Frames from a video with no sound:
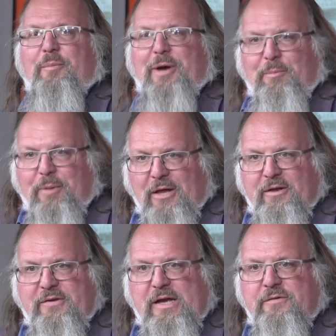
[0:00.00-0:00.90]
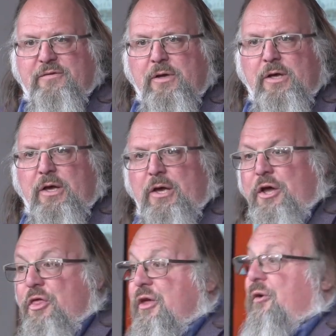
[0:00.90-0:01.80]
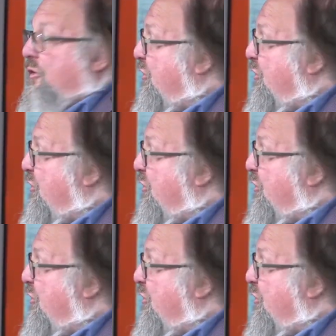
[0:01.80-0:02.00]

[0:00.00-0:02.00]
about politics. There is